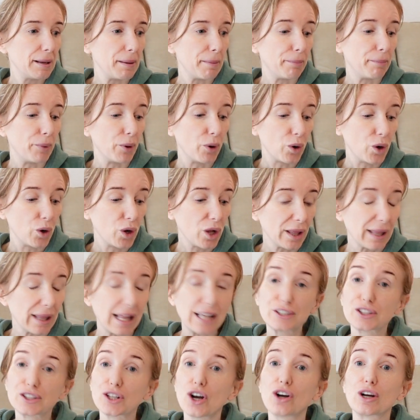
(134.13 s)
But
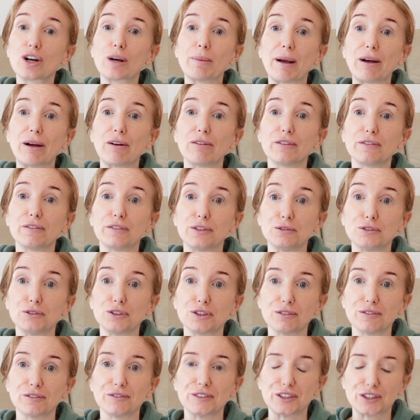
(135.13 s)
let's talk about the
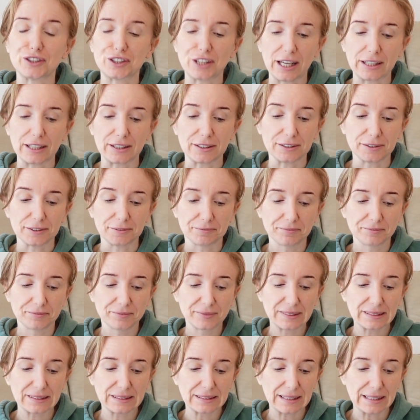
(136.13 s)
future of this channel.
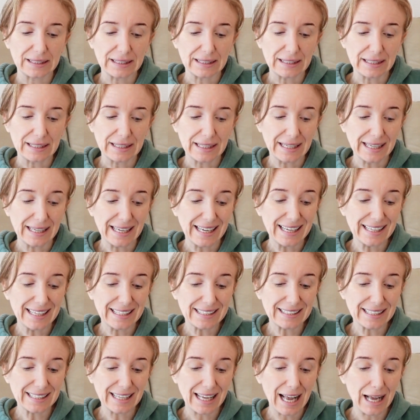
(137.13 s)
It
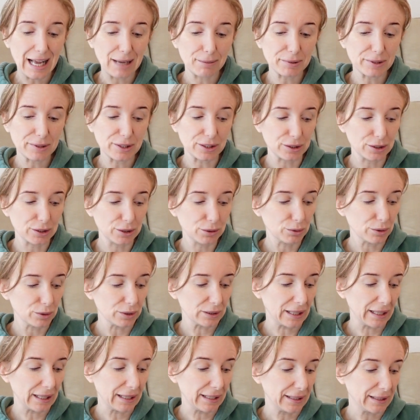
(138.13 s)
is
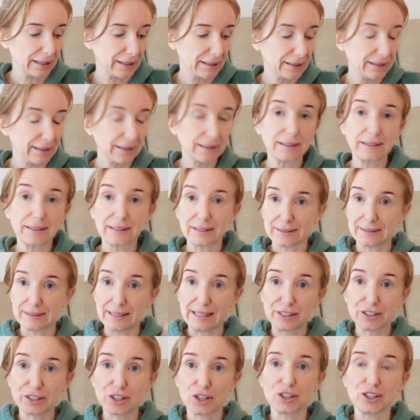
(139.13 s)
absolutely,
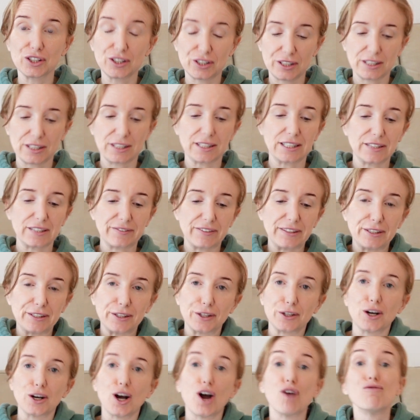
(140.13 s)
let's consider this
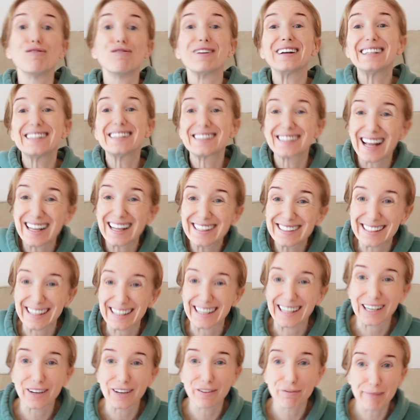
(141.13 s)
video a
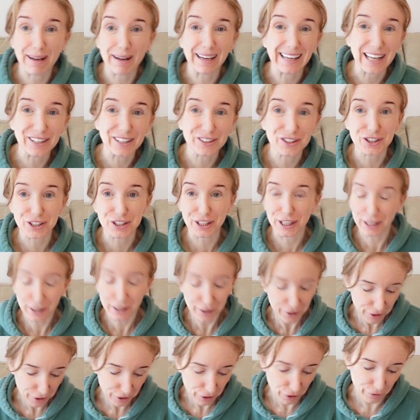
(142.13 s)
resetting of my energy
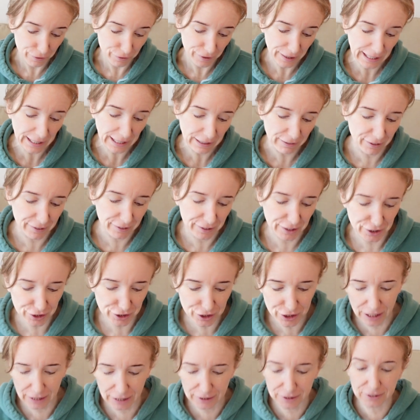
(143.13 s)
over here on this
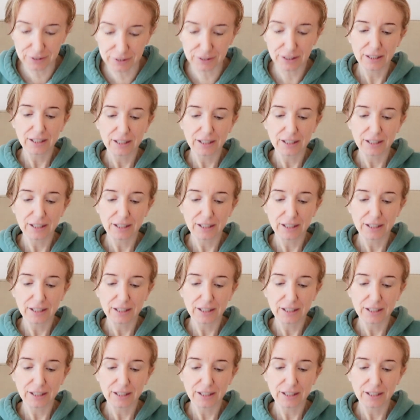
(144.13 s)
channel.